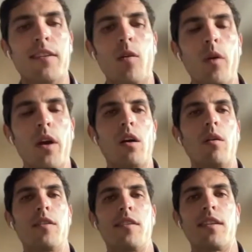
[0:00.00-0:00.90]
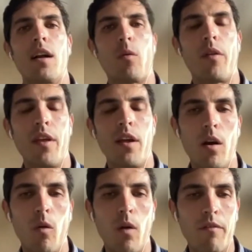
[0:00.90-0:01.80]
so we are going to start with
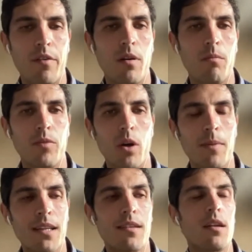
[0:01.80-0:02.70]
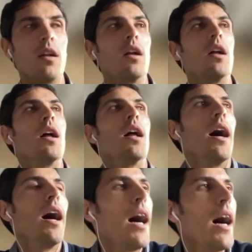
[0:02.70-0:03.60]
the one from Thomas.
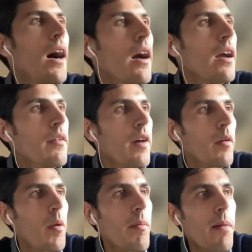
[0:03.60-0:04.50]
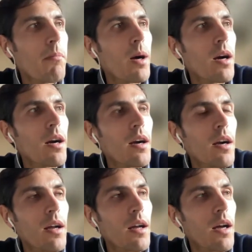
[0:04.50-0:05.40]
Uh, if I remember,
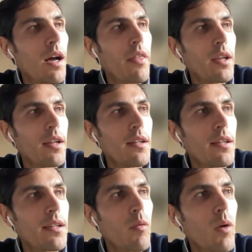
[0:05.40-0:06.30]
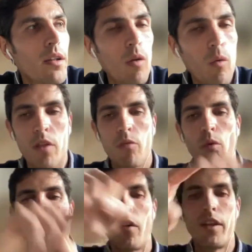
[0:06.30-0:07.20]
I think that is the one that we
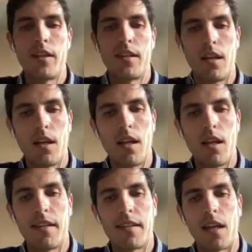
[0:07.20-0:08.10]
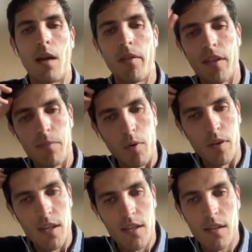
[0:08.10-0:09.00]
draw this uh, schema, this
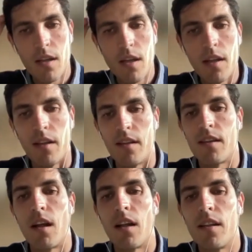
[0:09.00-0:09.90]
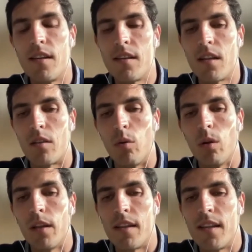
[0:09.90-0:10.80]
process. This is a this is a
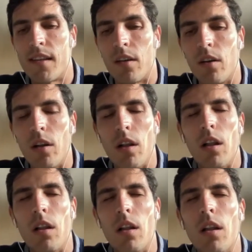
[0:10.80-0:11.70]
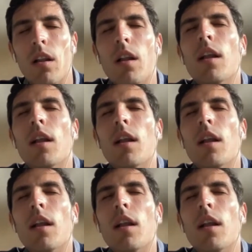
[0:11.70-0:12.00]
tool that is called